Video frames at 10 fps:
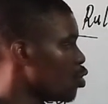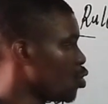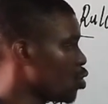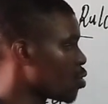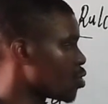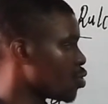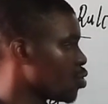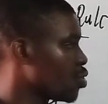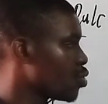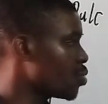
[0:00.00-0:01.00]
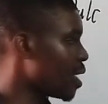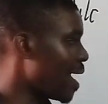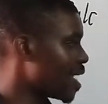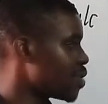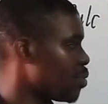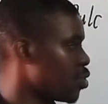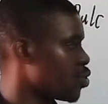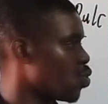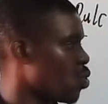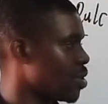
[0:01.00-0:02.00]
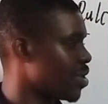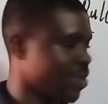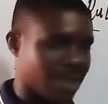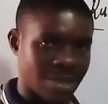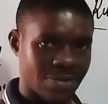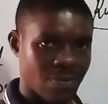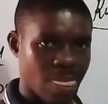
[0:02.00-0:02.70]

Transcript: u equals to 2s plus 3.